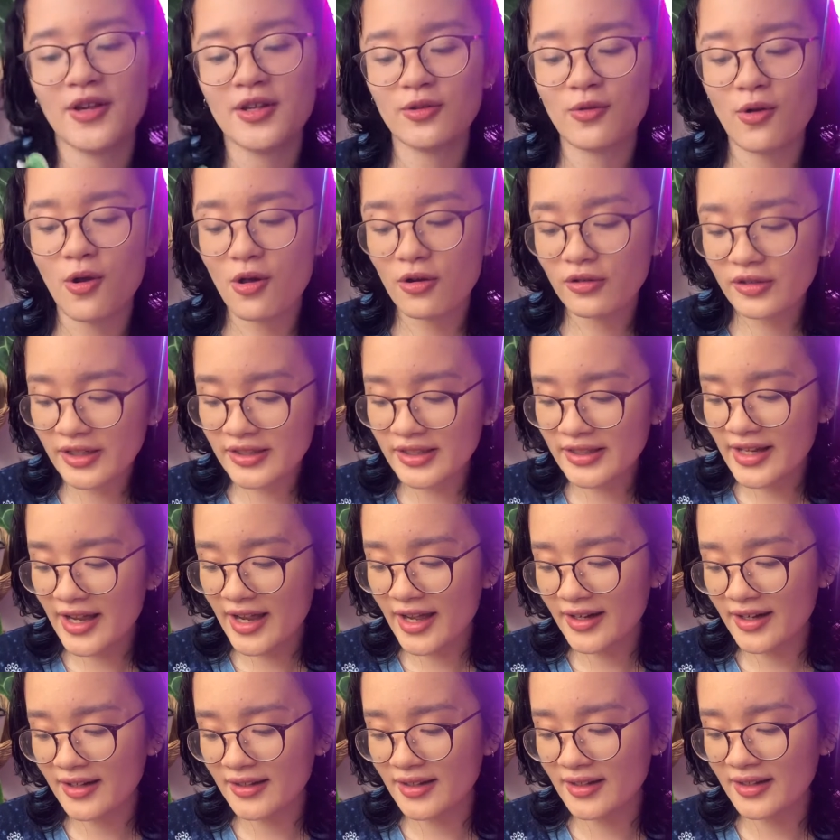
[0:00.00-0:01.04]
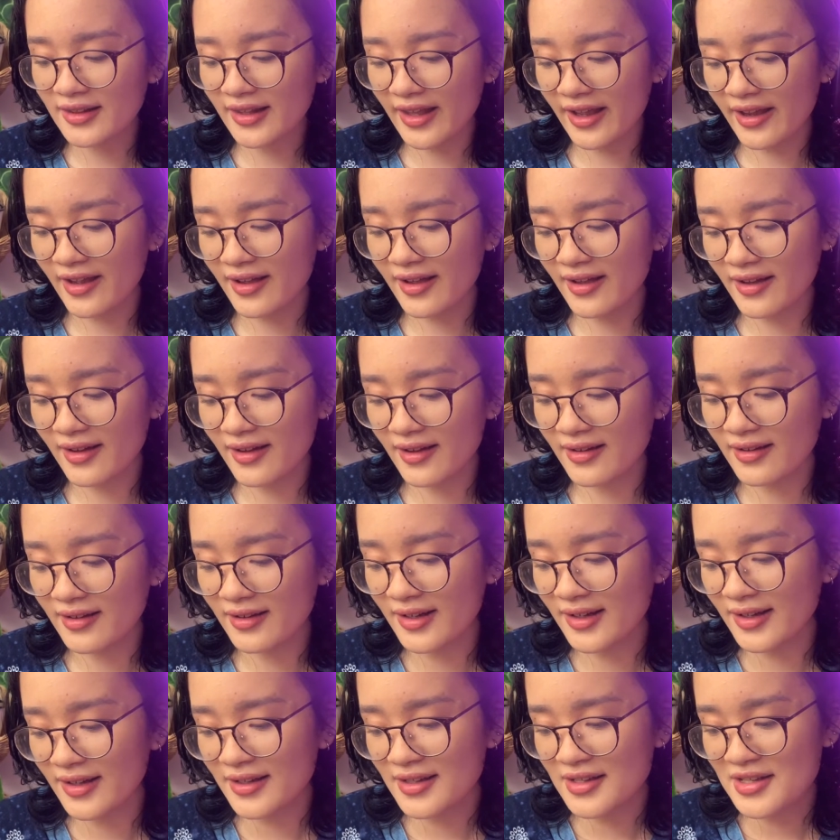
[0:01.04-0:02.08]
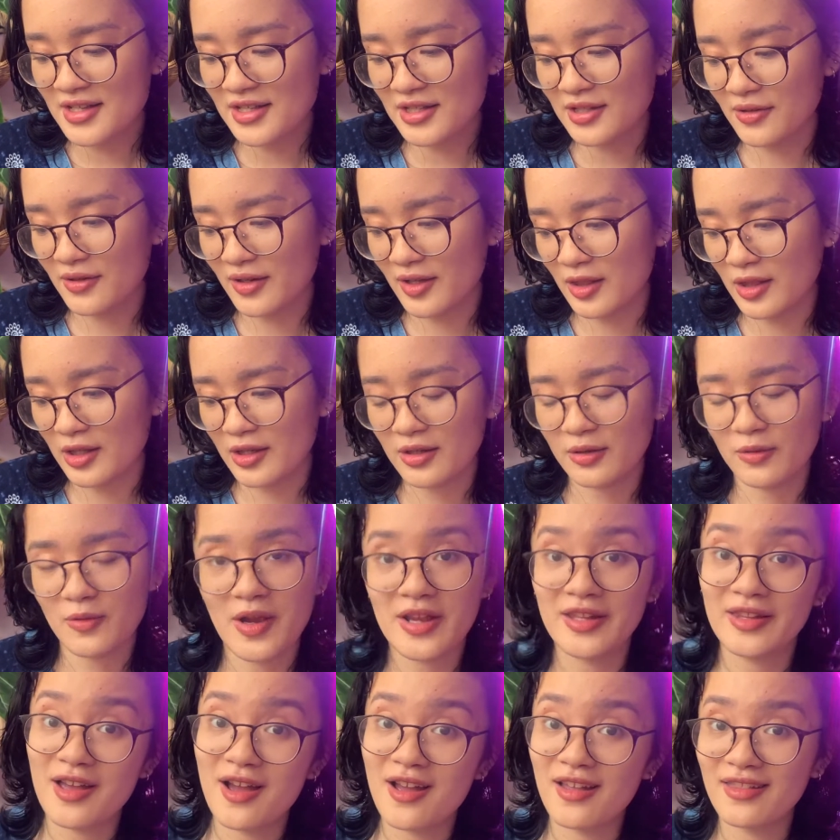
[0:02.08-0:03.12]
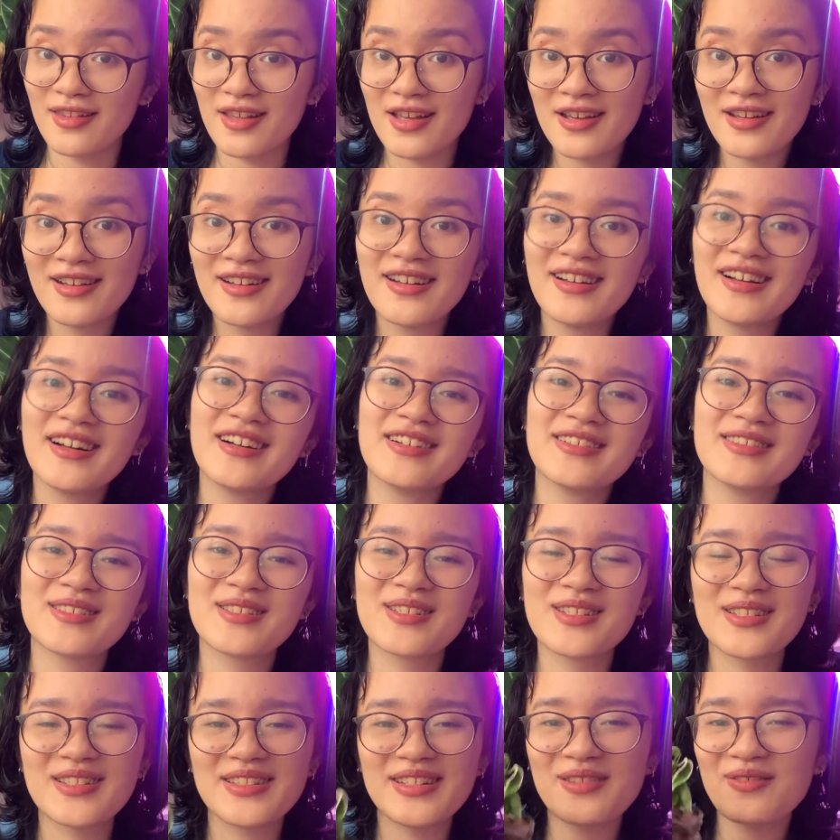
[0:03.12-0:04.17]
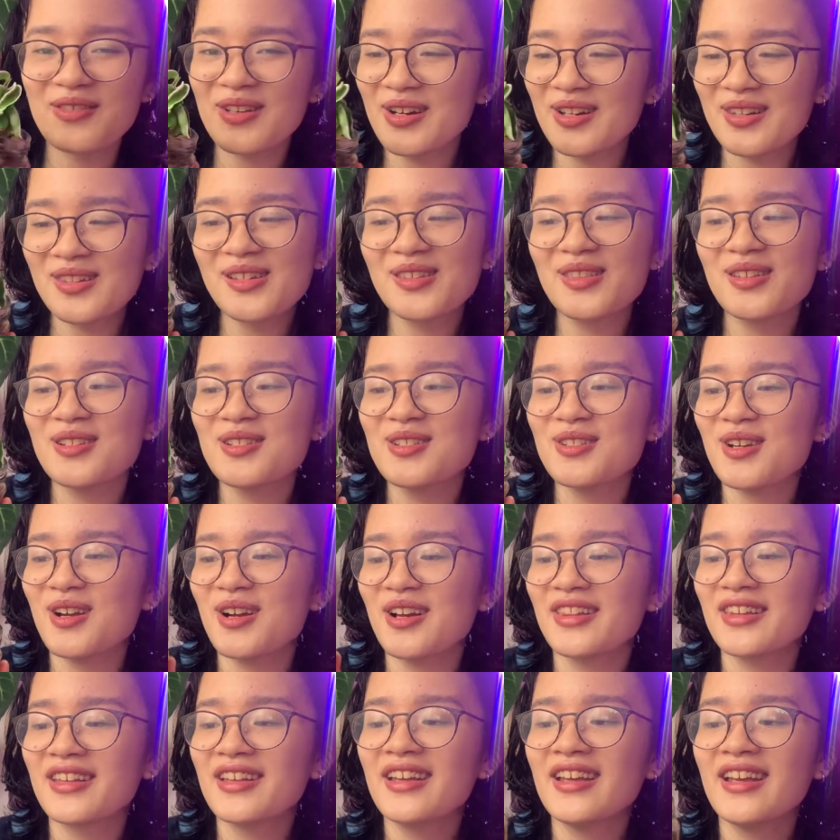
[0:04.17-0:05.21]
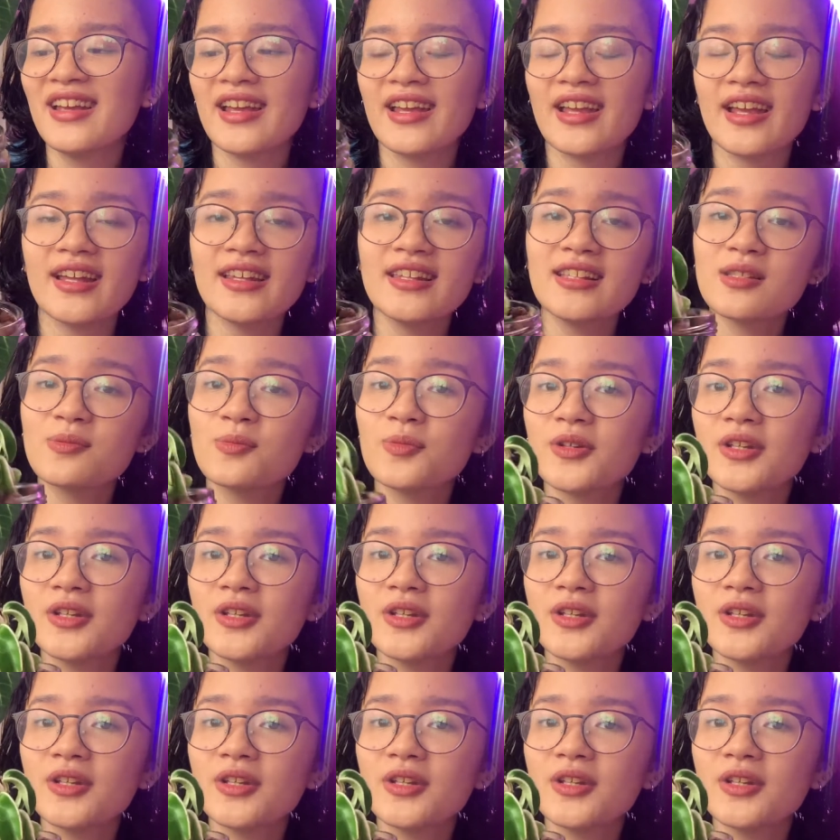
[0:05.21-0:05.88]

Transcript: already had it in Leka, so I thought, why not? I'll just give it another shot. And it's pretty